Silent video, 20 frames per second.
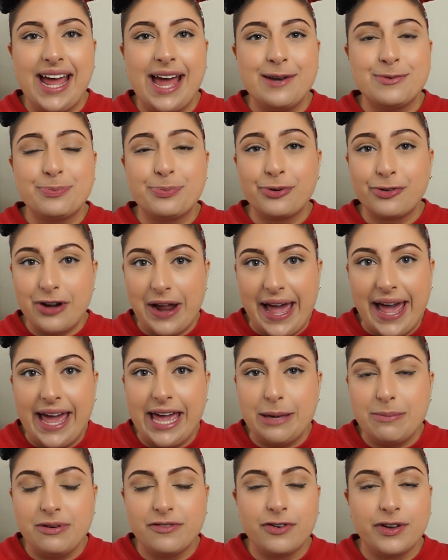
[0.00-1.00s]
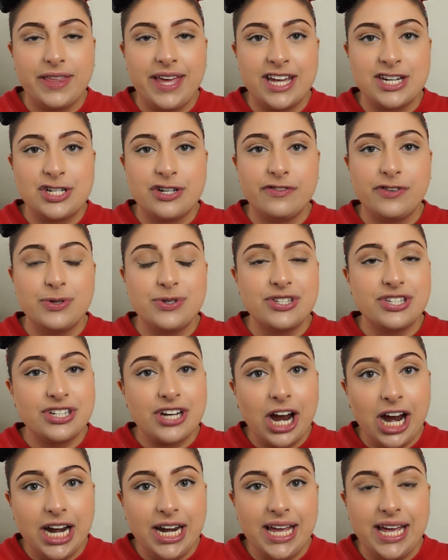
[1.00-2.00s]
and pray before the interview
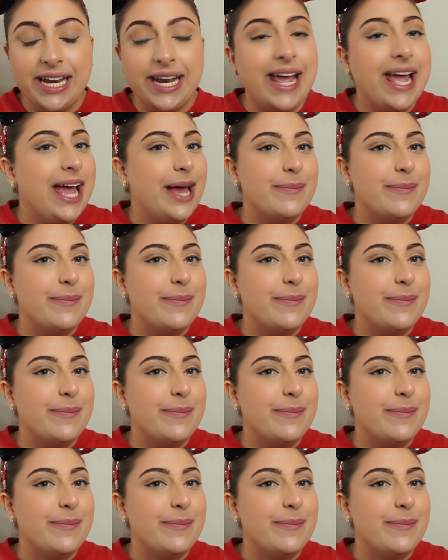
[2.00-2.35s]
started,